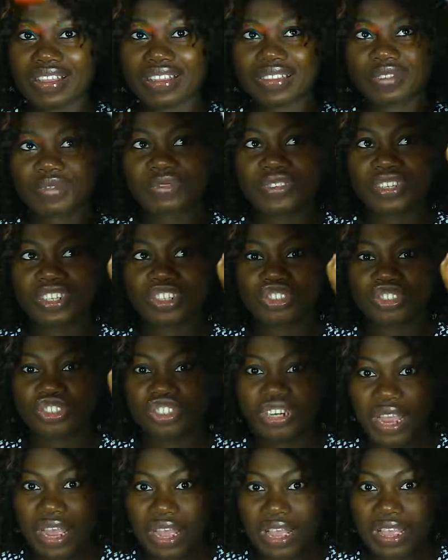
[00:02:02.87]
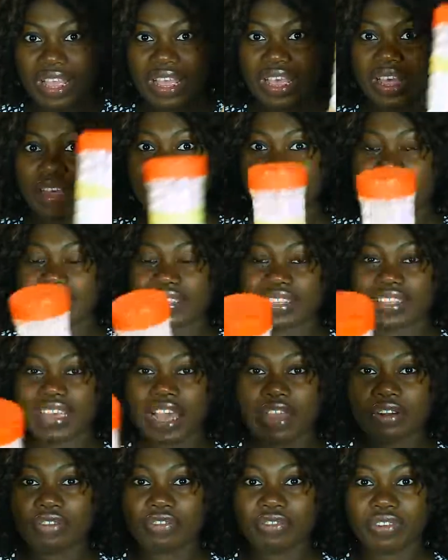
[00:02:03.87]
into this jar. This is the
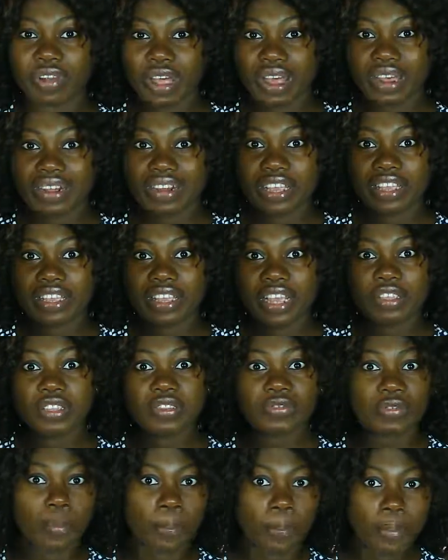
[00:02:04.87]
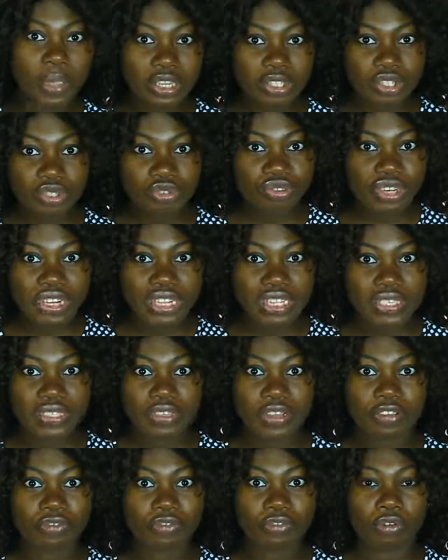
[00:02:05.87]
kind of flour that you can use for
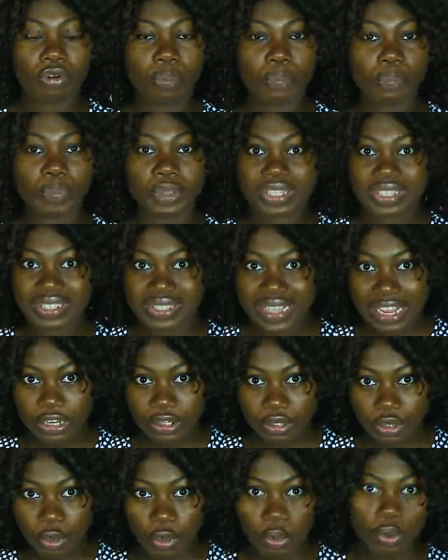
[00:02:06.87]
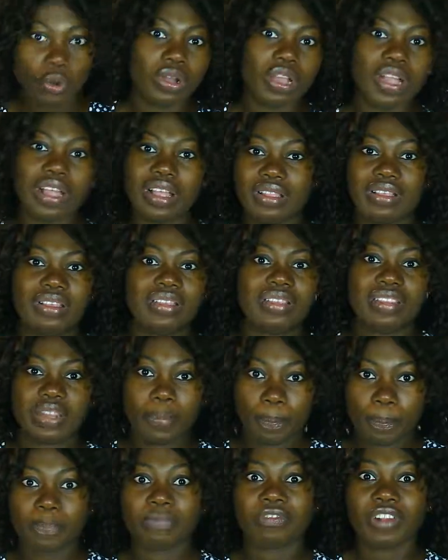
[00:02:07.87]
pastries, for pizza dough.
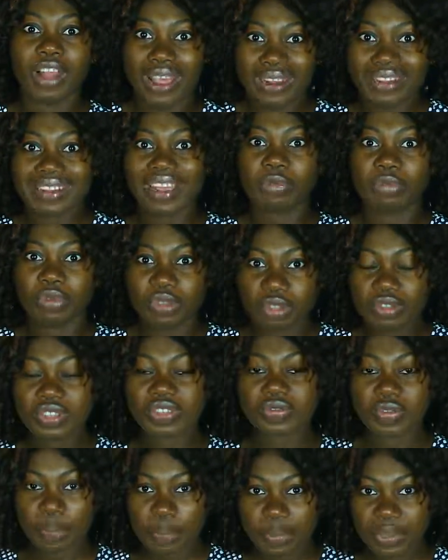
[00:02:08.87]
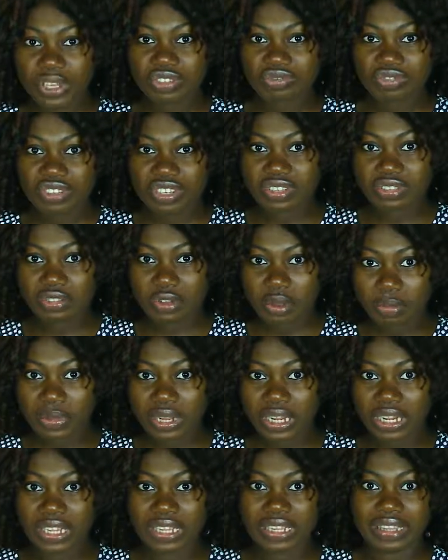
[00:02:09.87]
The flour that we use for pastries
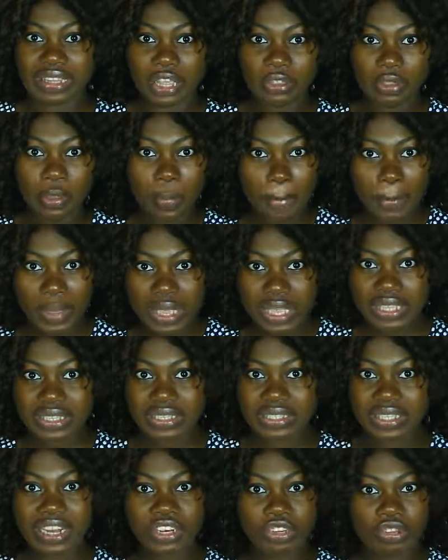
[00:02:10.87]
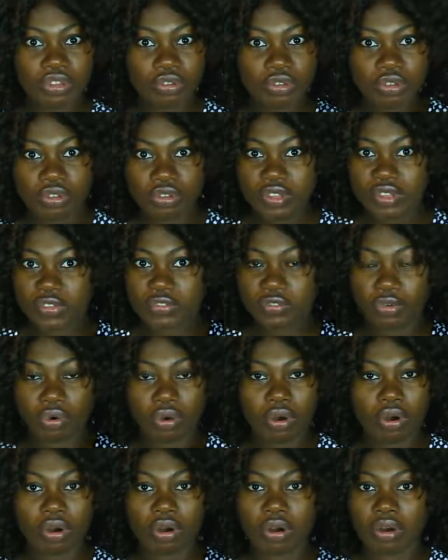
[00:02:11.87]
normally, that you mix and you use
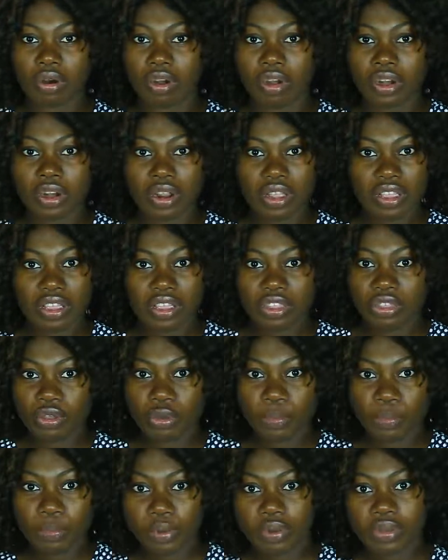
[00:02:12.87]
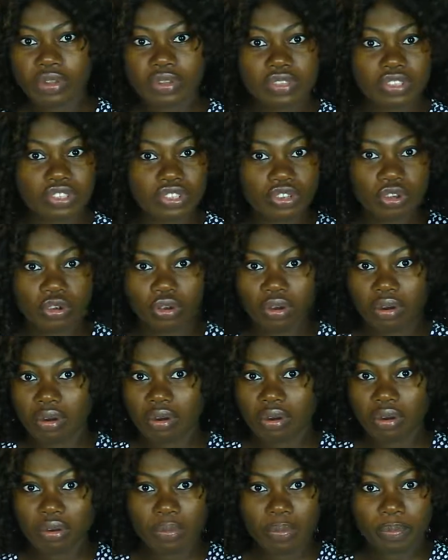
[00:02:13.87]
for your buns,
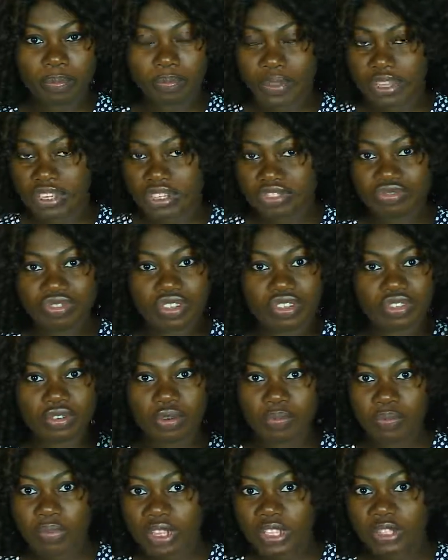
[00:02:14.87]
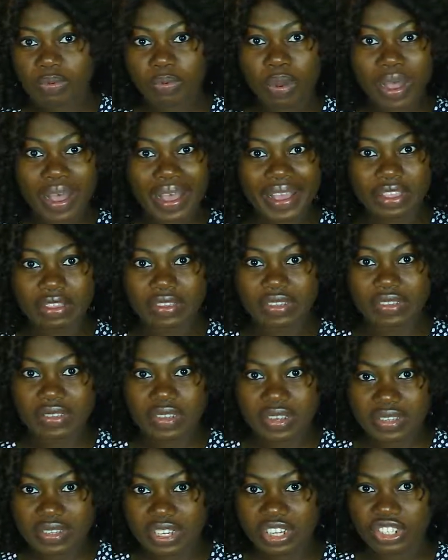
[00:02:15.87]
your pastries, your meat pie, your
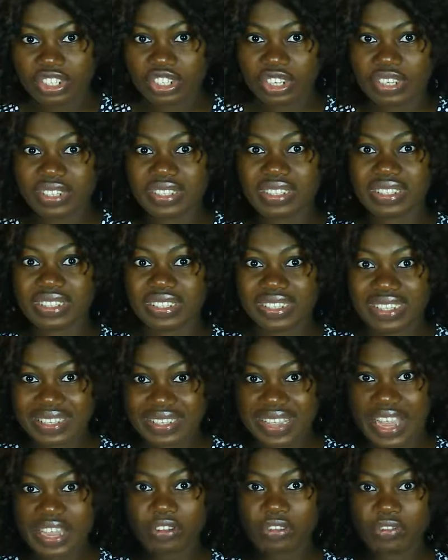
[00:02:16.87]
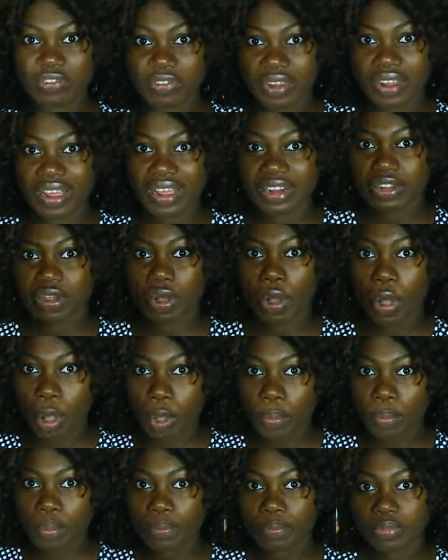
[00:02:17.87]
sausages. This kind of flour, the
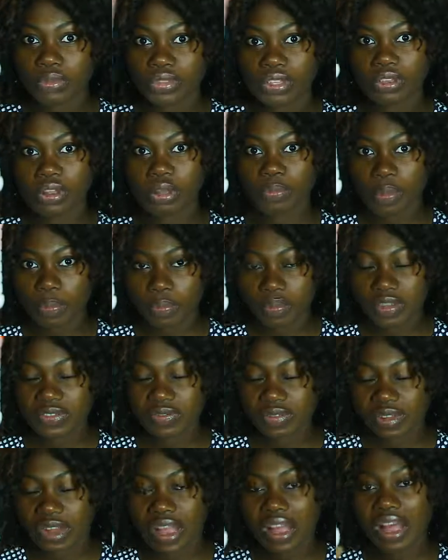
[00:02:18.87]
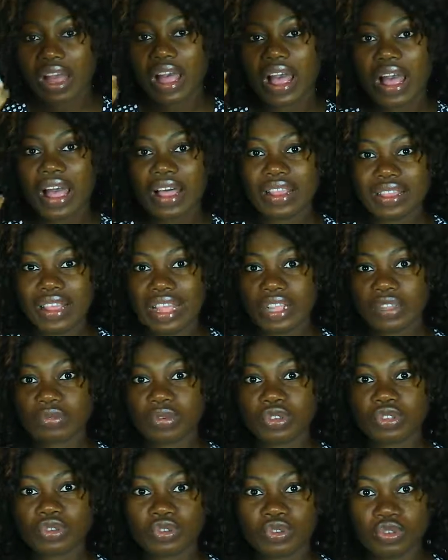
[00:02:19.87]
all-purpose flour, that's
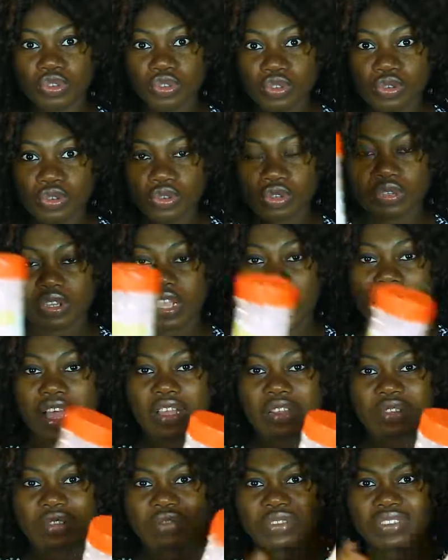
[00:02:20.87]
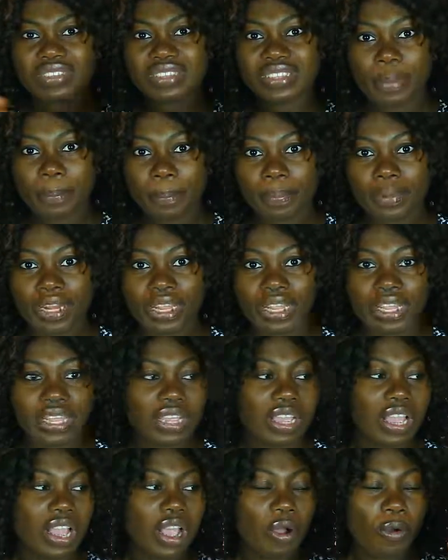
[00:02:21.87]
what you use. So
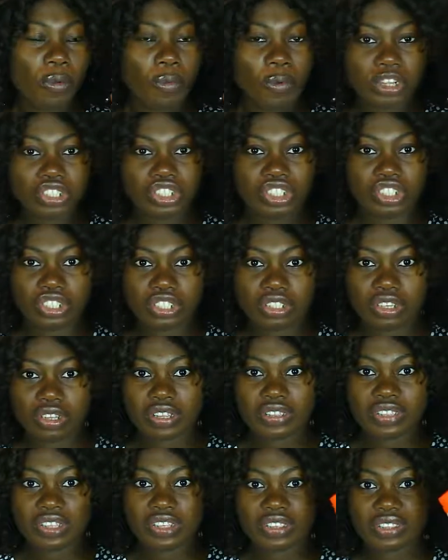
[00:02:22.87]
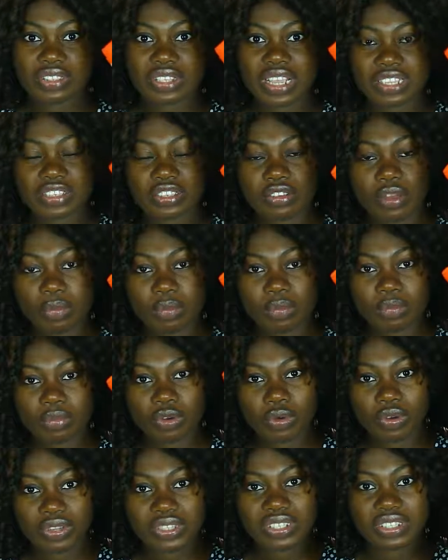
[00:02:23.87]
simply what she does is take some
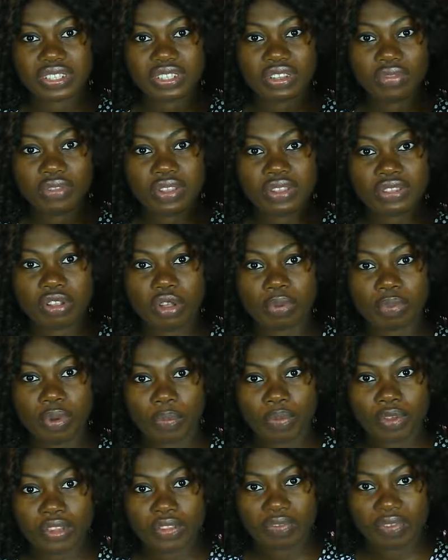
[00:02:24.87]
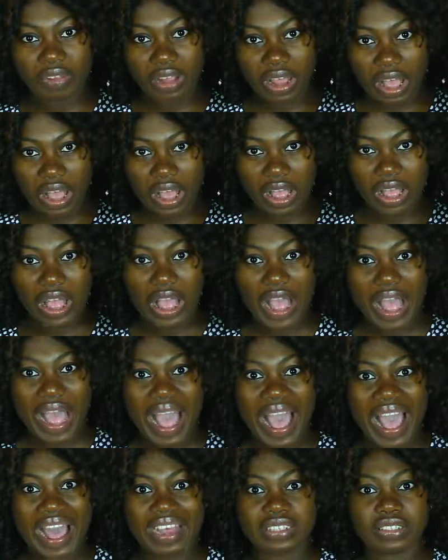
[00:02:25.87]
quantity of this all-purpose flour
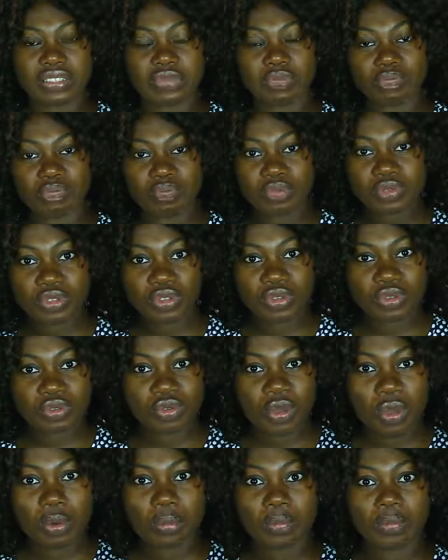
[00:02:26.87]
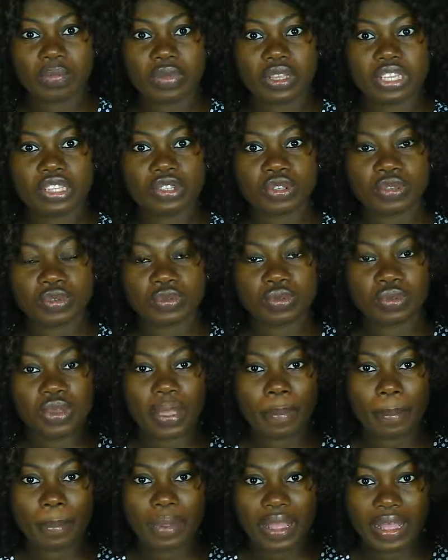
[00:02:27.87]
and put some into
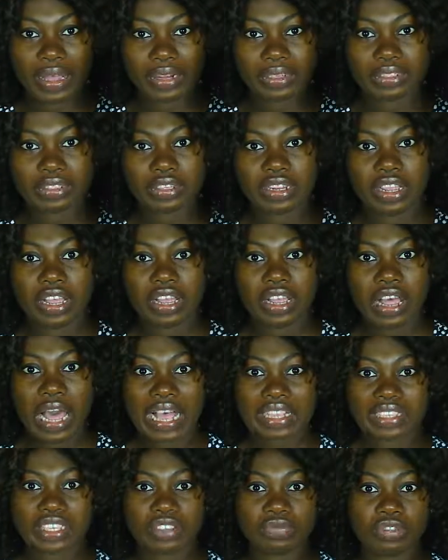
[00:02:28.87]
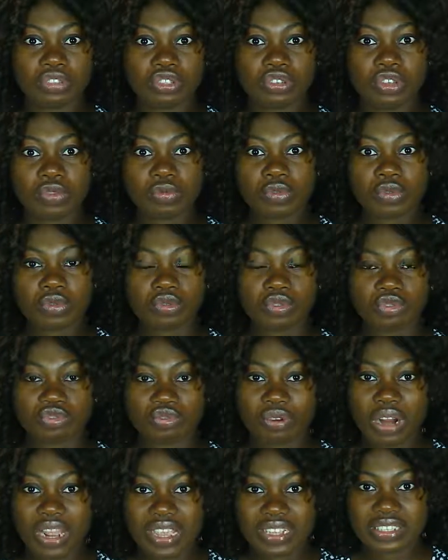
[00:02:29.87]
a pan, as if you just want to
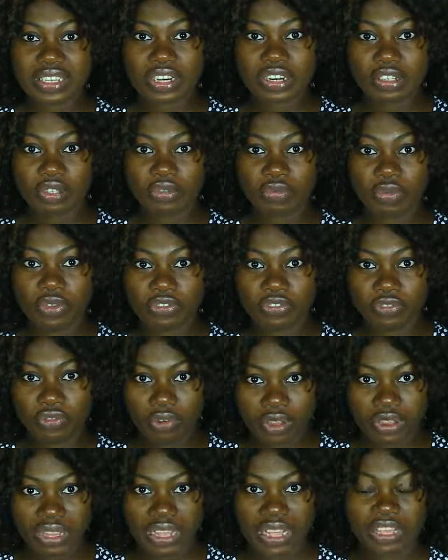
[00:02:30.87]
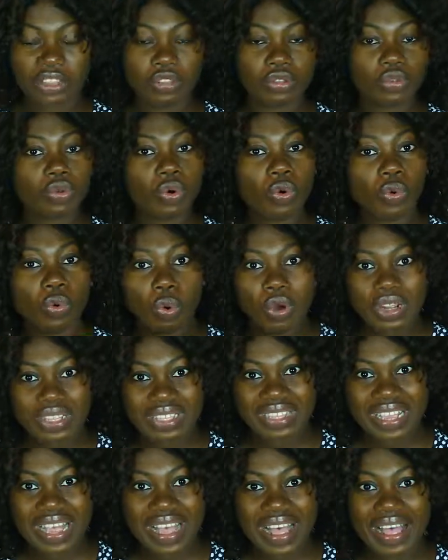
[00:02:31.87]
dry it a little bit further. No
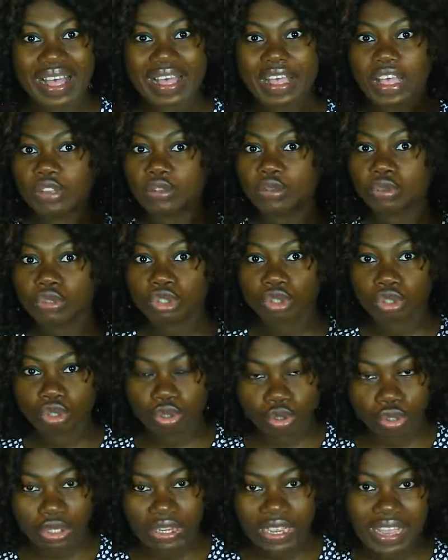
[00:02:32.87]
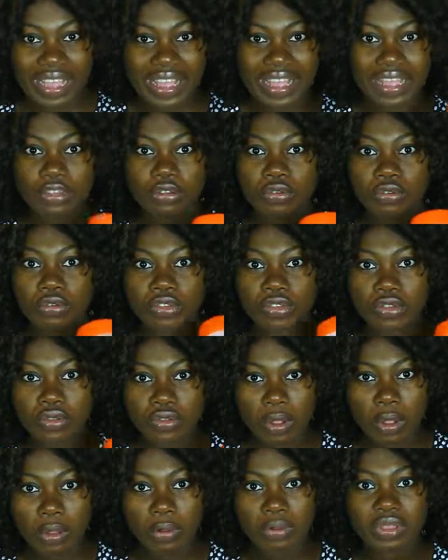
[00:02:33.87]
water, no sugar, no
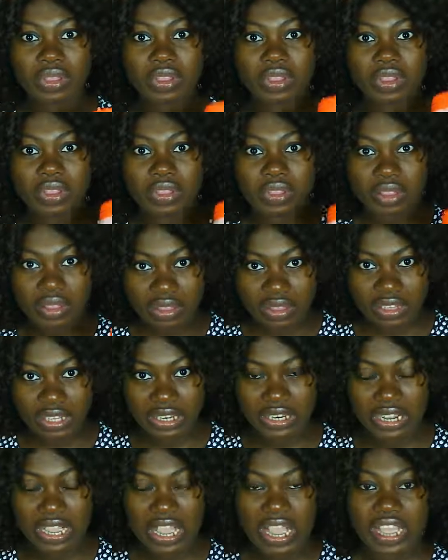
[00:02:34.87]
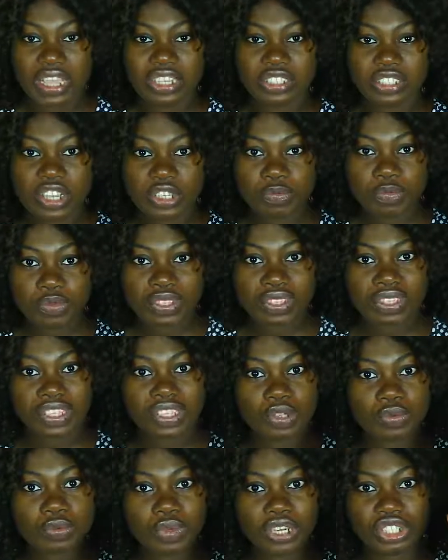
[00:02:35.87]
salt, nothing. Just put it
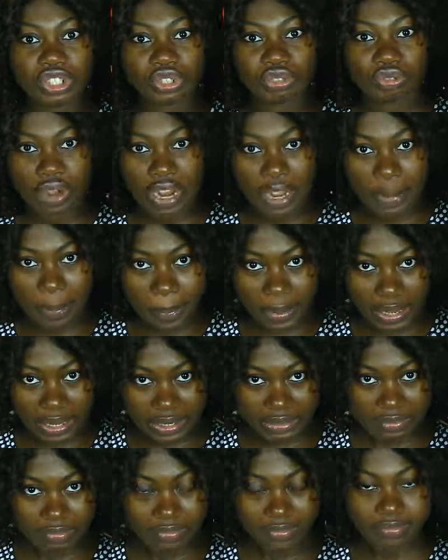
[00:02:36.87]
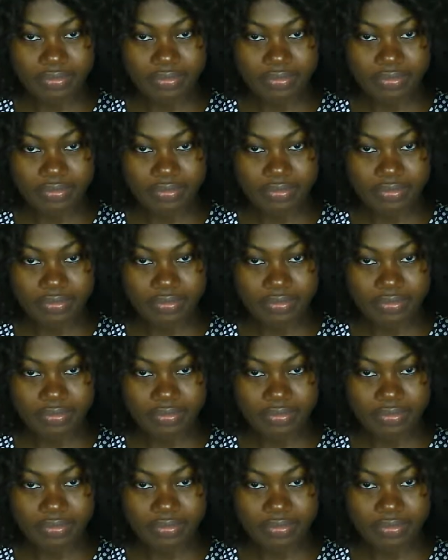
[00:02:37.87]
into a dry pan